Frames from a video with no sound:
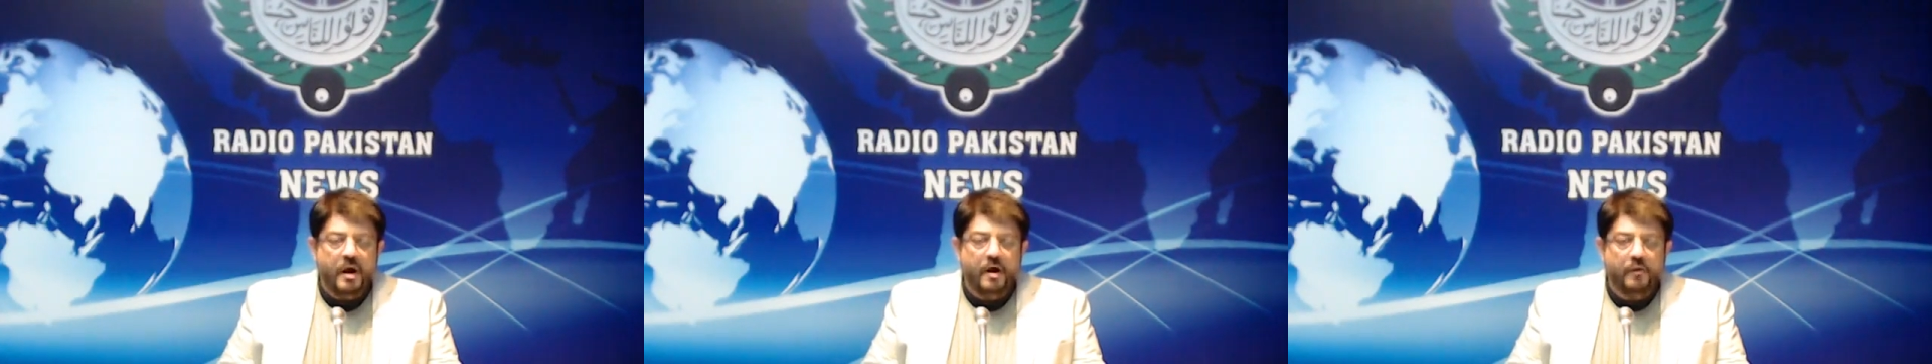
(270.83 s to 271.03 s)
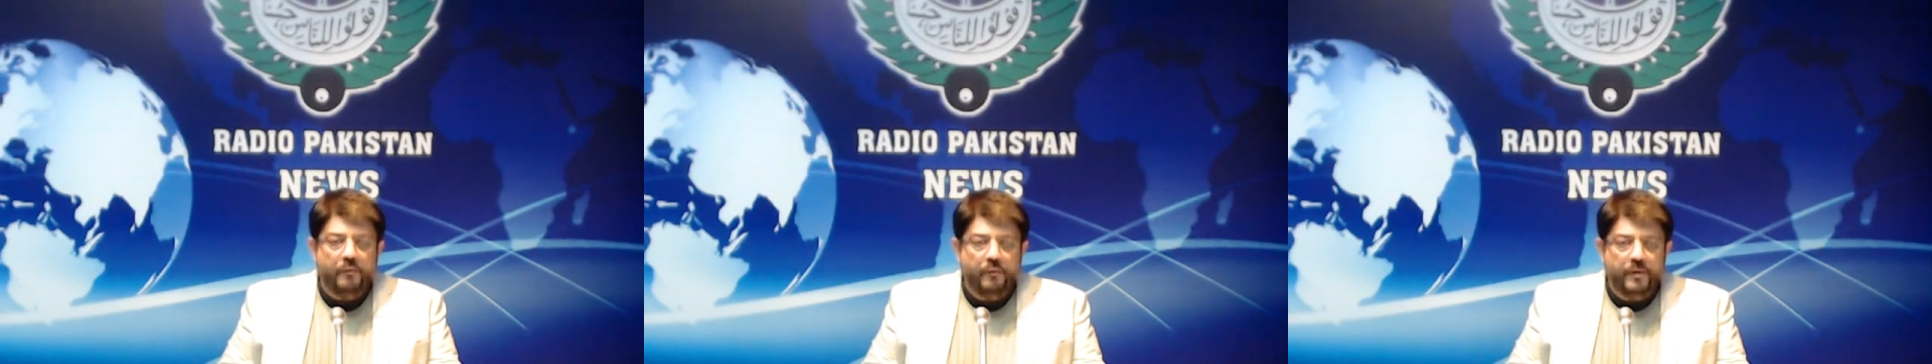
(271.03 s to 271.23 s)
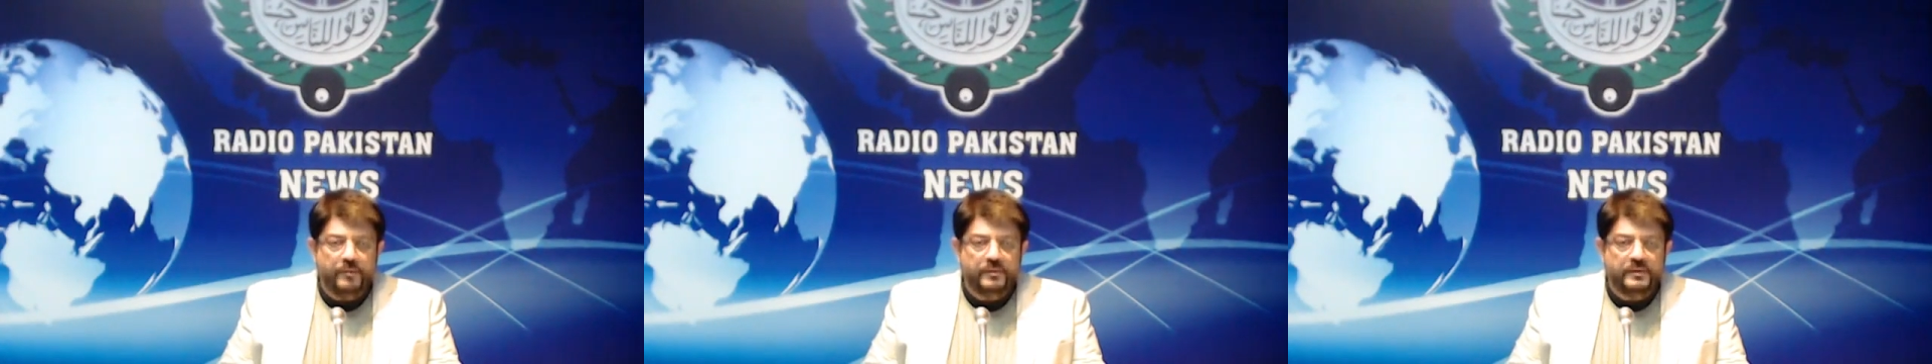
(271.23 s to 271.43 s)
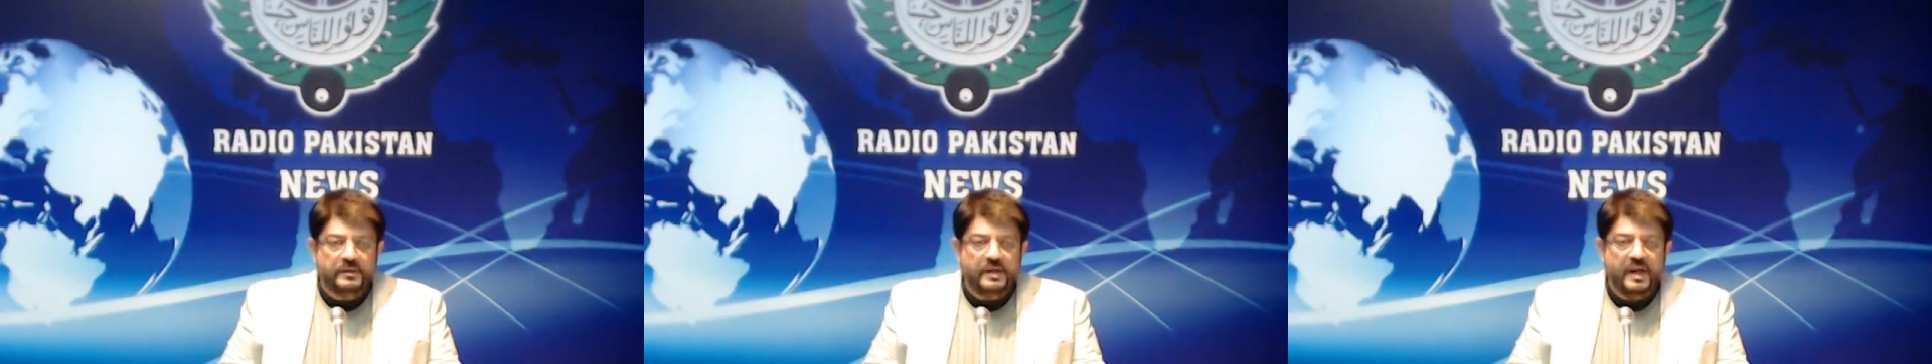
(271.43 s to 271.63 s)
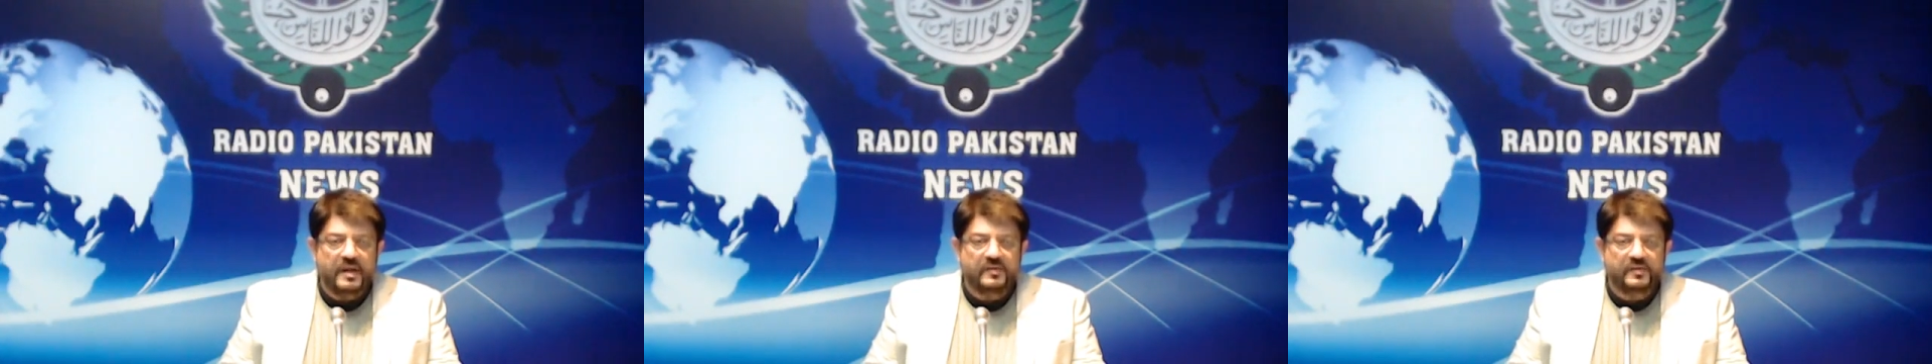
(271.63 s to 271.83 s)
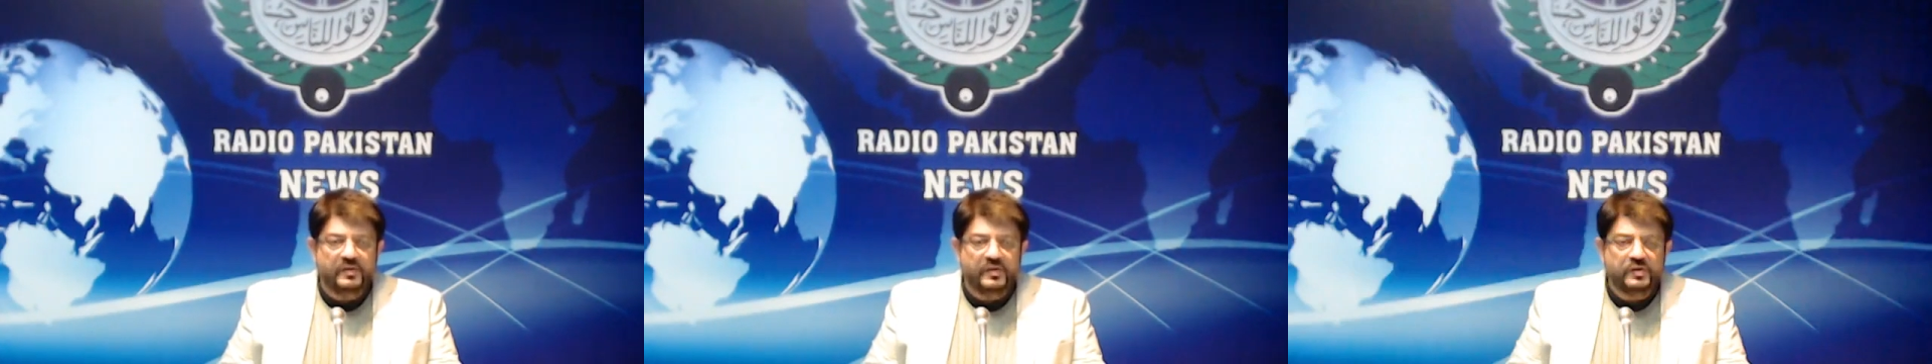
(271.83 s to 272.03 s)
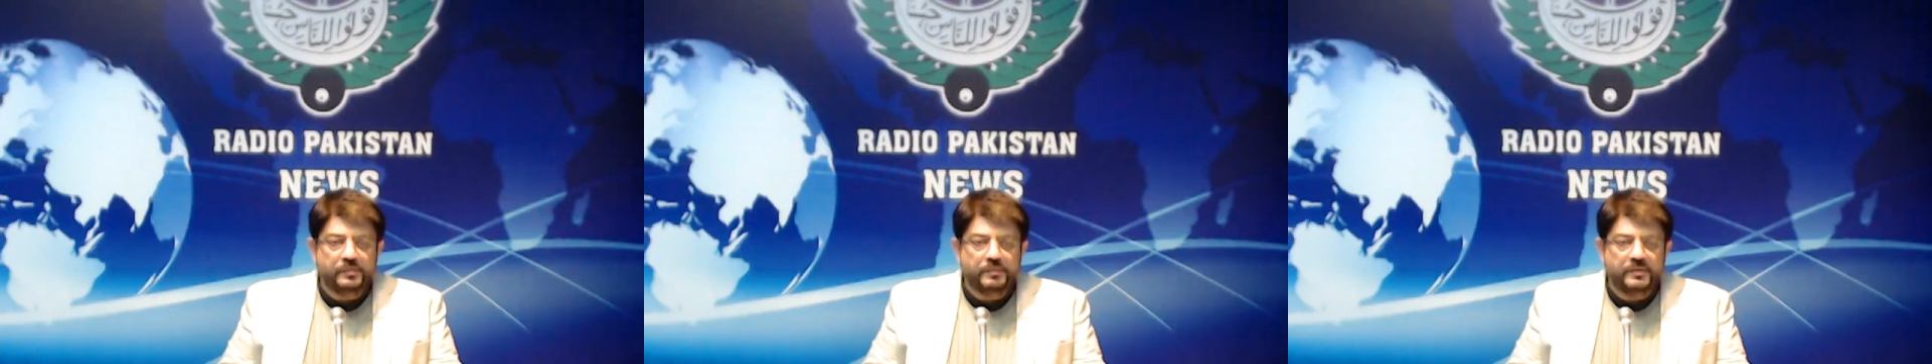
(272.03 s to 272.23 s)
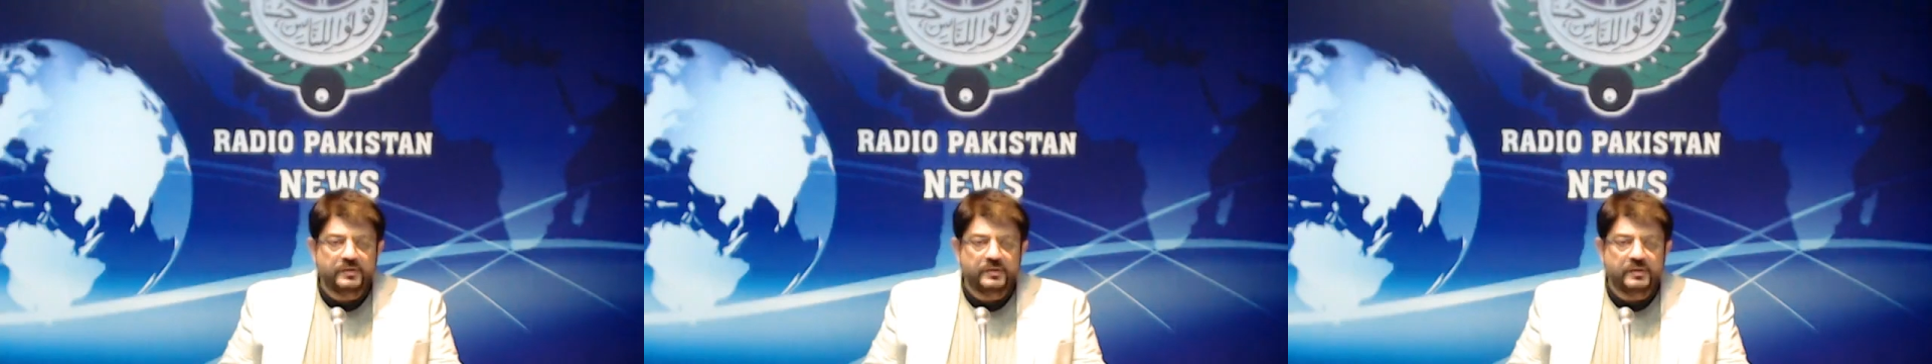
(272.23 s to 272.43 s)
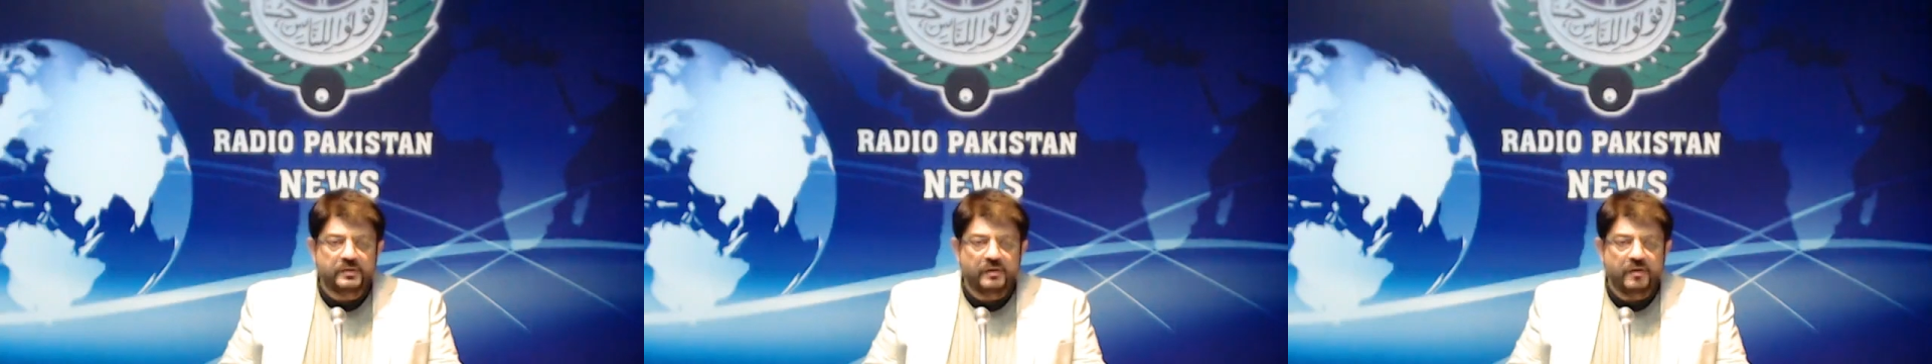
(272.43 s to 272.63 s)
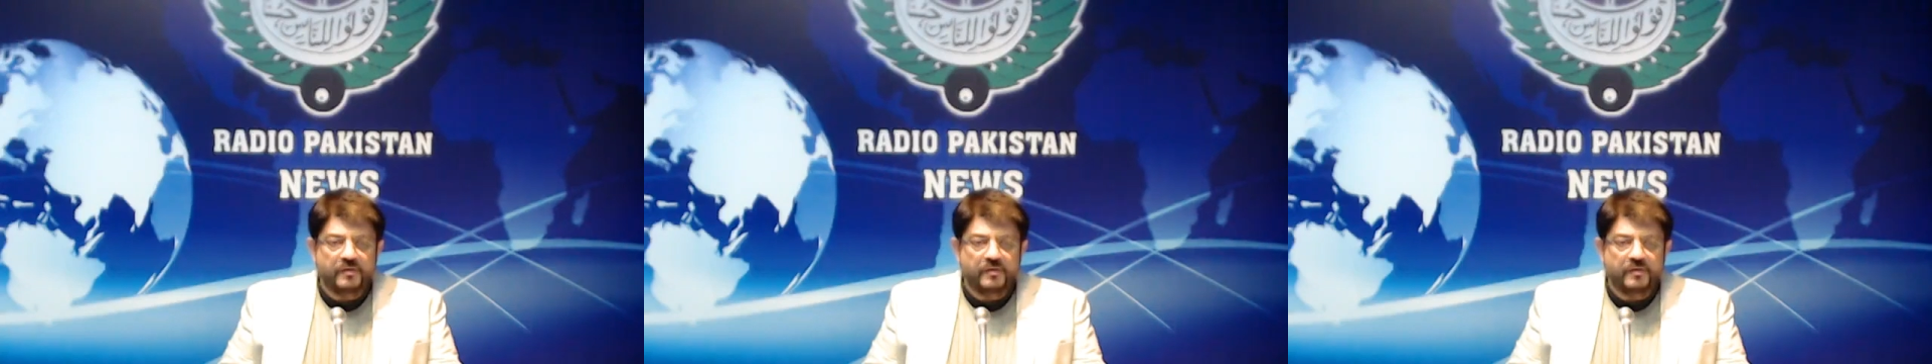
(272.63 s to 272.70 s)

are women and 60%